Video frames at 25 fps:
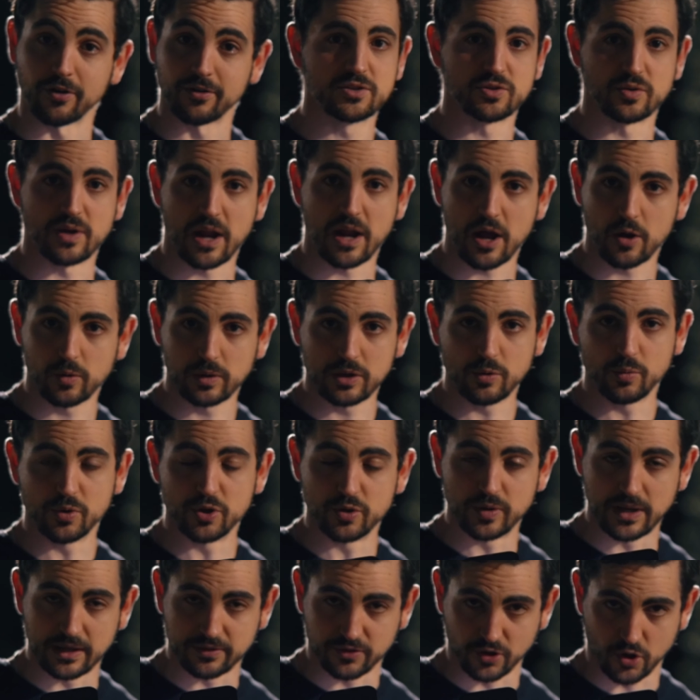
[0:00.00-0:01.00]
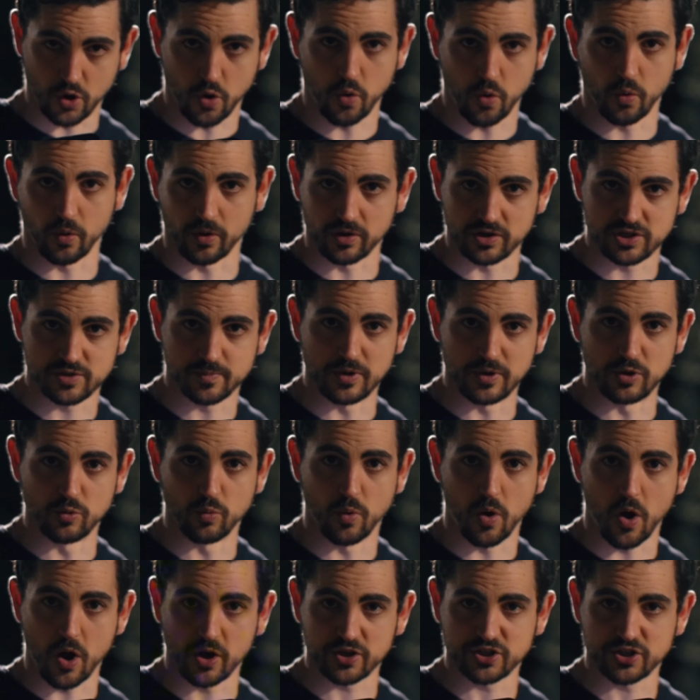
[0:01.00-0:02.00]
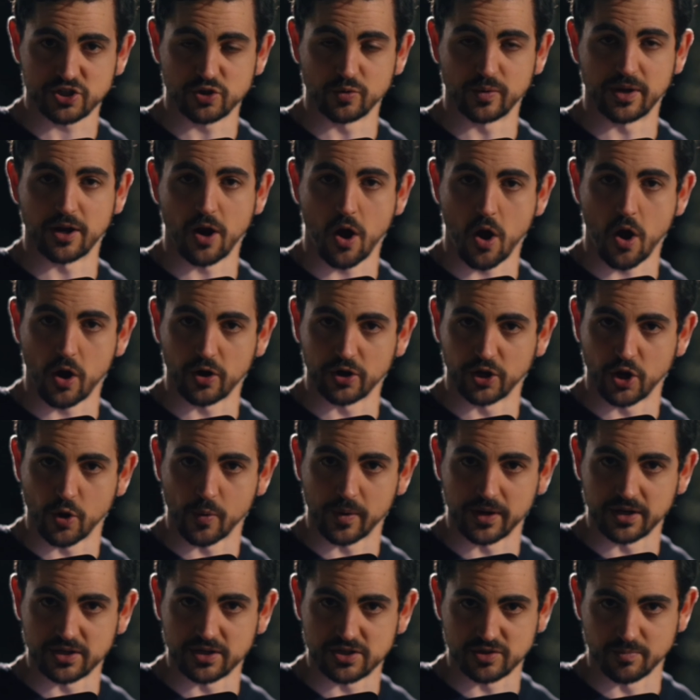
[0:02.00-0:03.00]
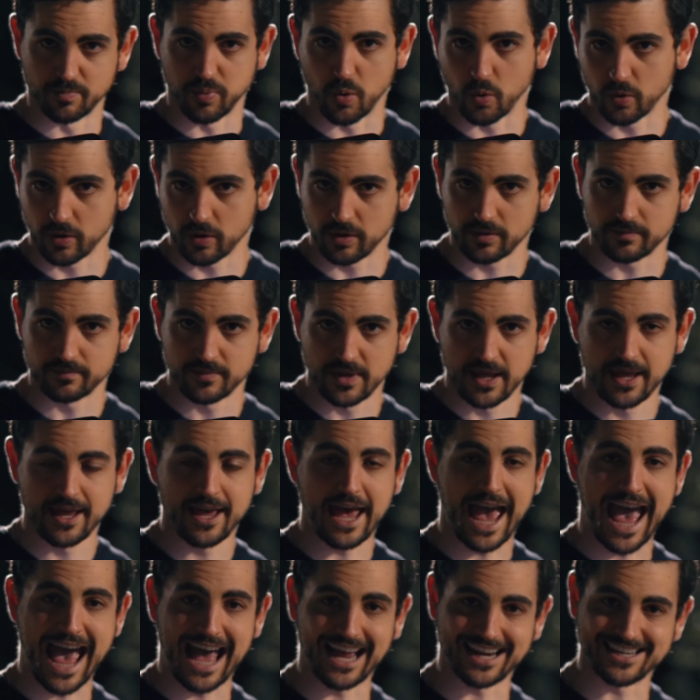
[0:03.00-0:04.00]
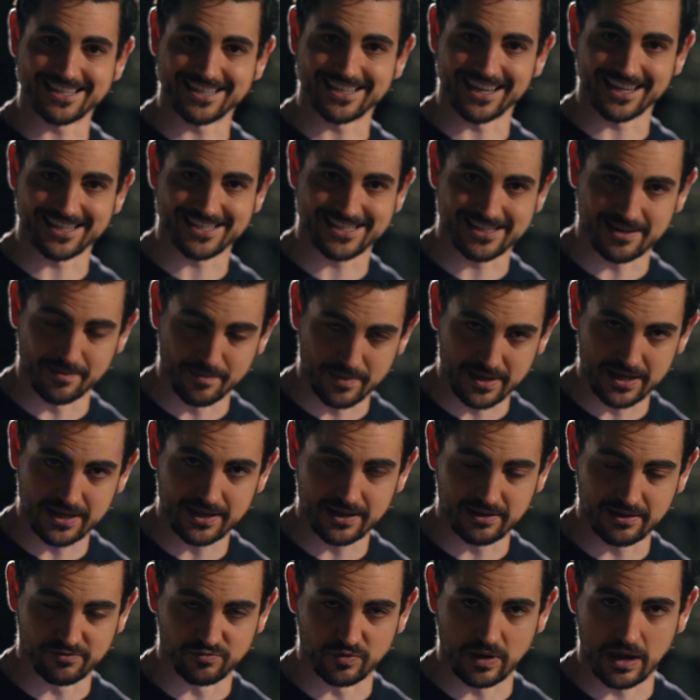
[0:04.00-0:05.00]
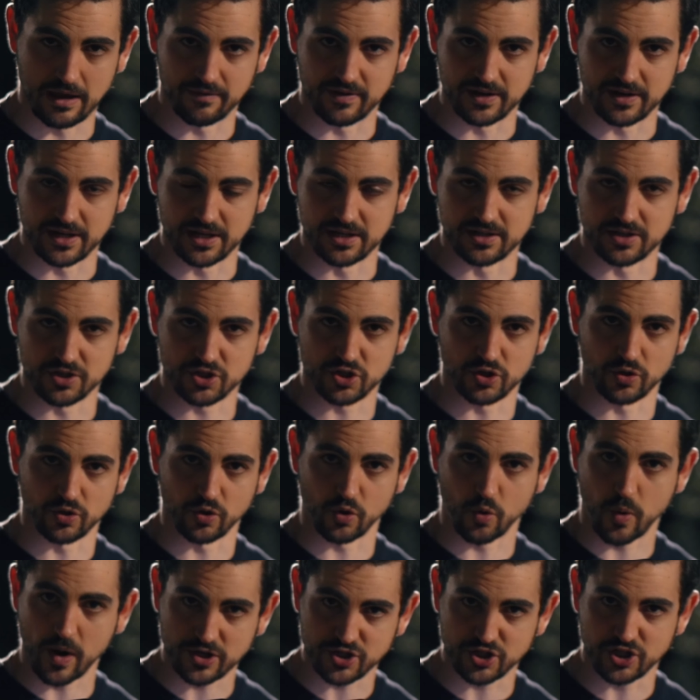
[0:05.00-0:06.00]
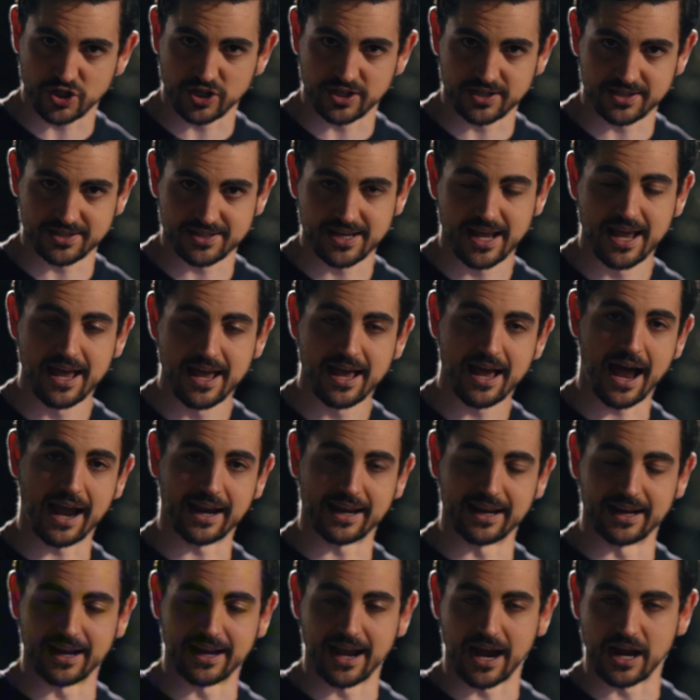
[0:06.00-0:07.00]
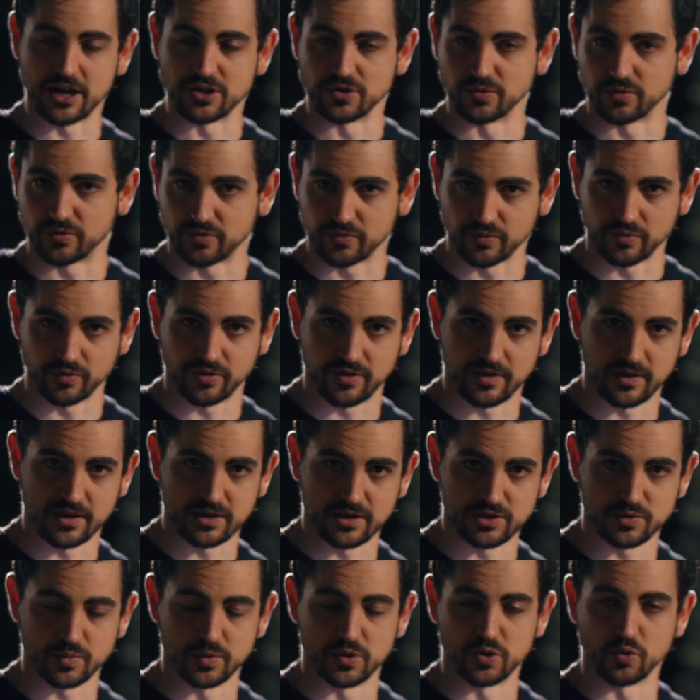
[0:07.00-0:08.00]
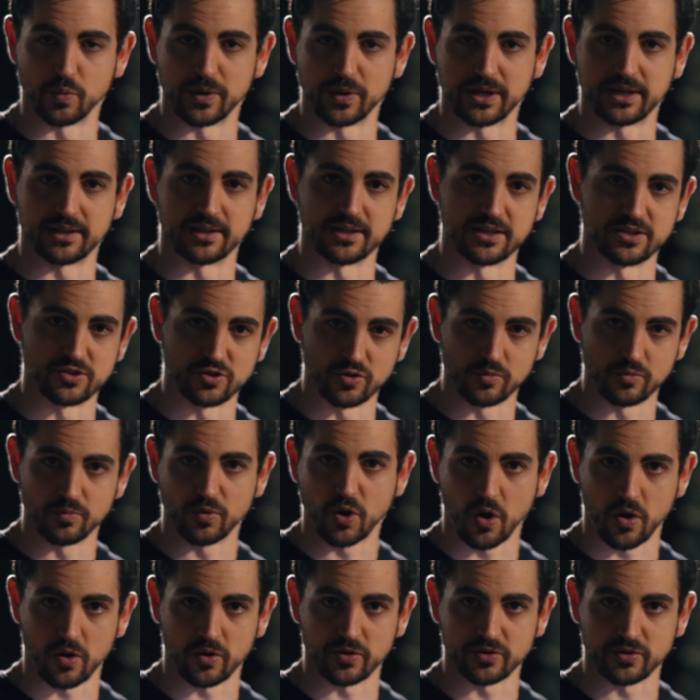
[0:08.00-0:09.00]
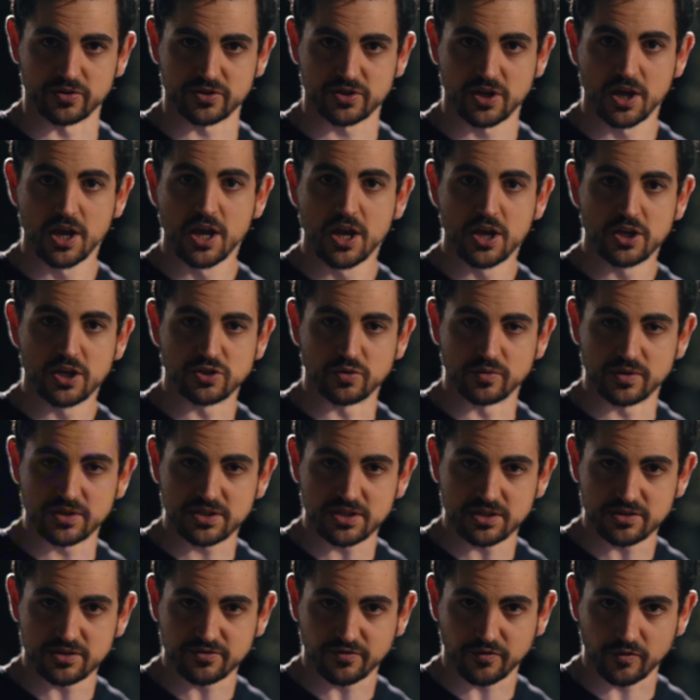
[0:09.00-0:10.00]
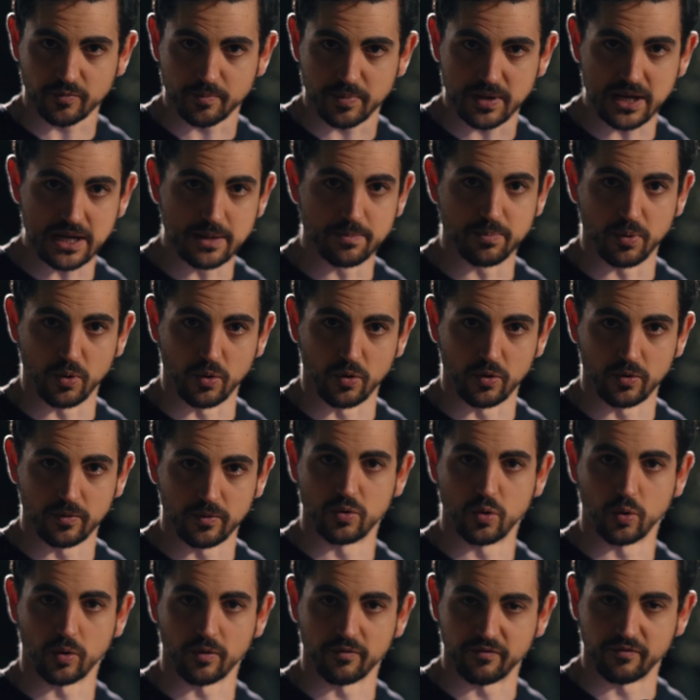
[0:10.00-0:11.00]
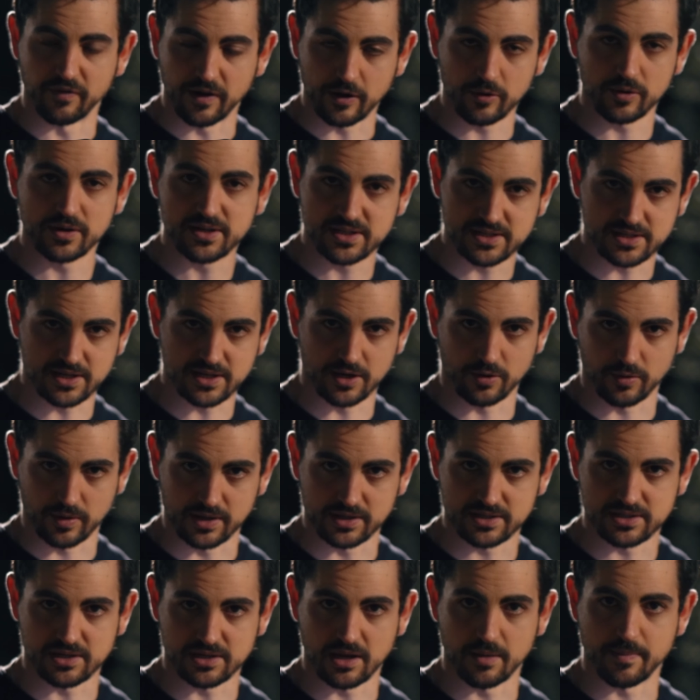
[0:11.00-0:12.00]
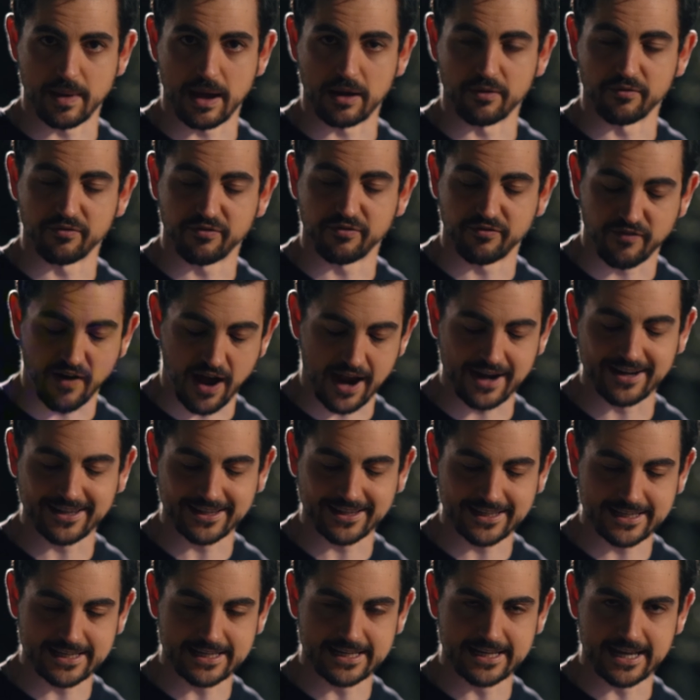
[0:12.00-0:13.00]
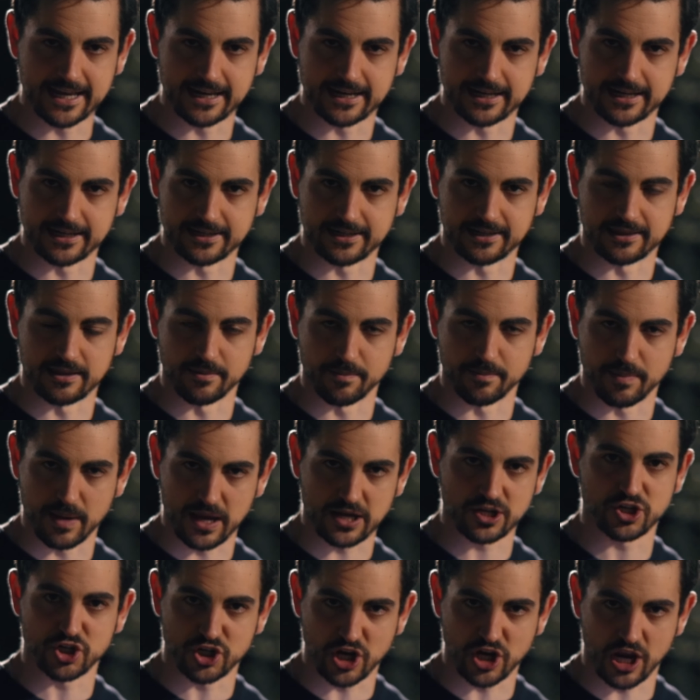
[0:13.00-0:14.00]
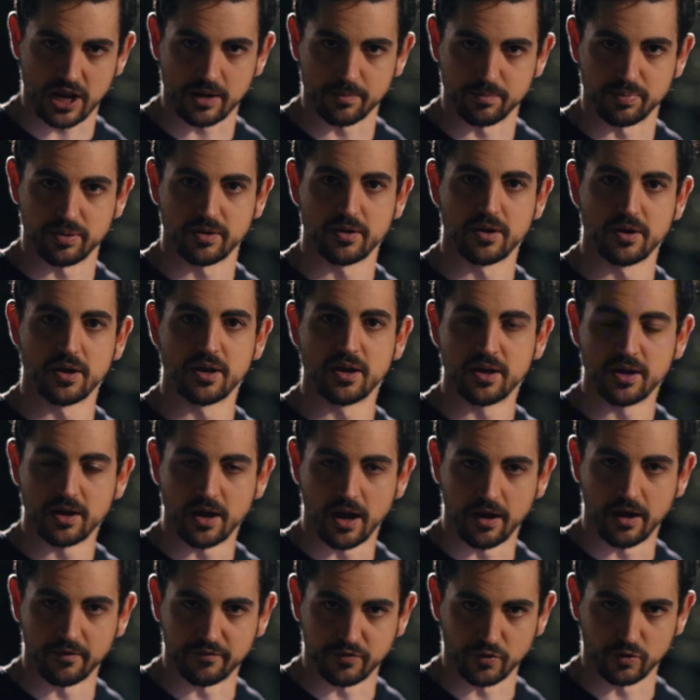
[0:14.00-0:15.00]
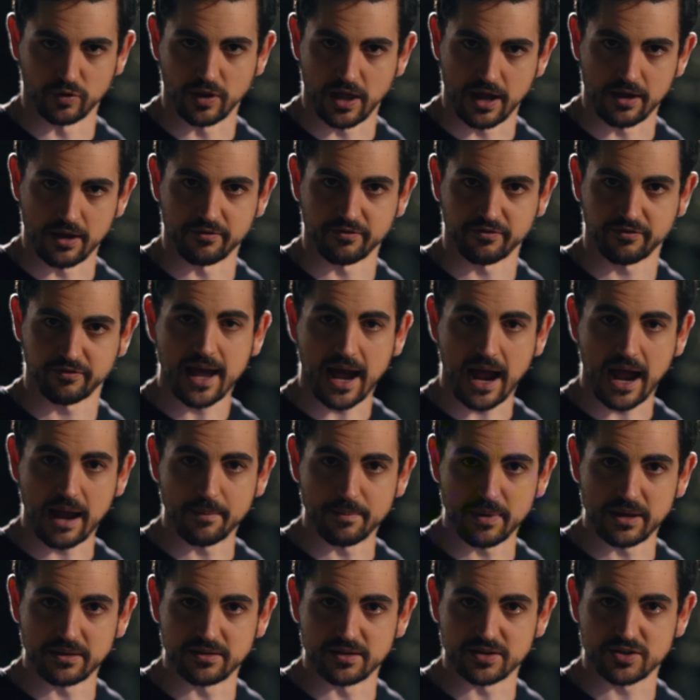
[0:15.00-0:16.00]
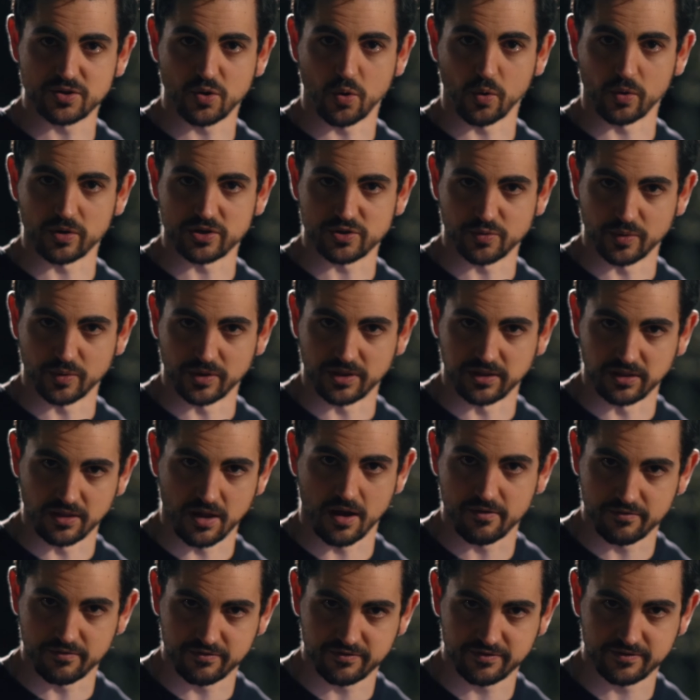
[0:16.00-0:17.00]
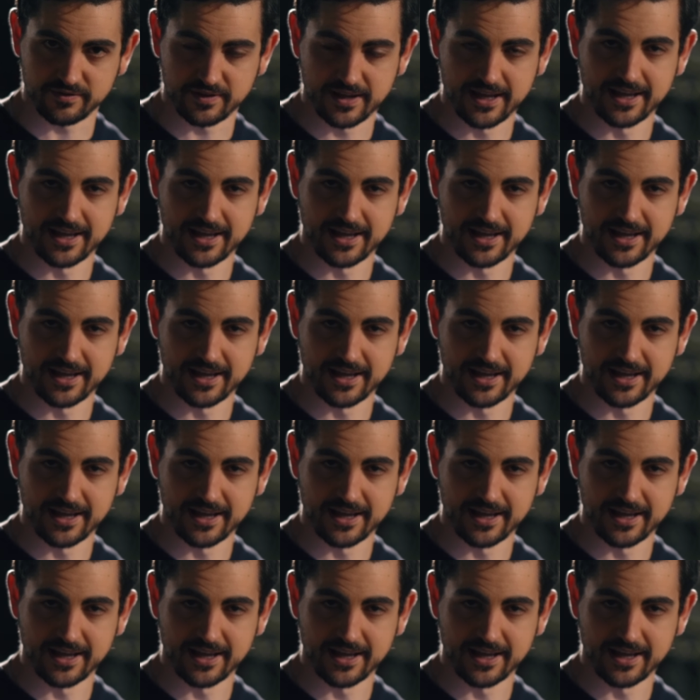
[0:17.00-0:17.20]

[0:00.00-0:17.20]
So not only will you get the course, but you will also get ongoing support, access to me. If you have any additional questions, I can guide you through things. We do weekly Zoom calls. So this is for people who are very serious about finally getting into the best shape of their life. I made this course with love.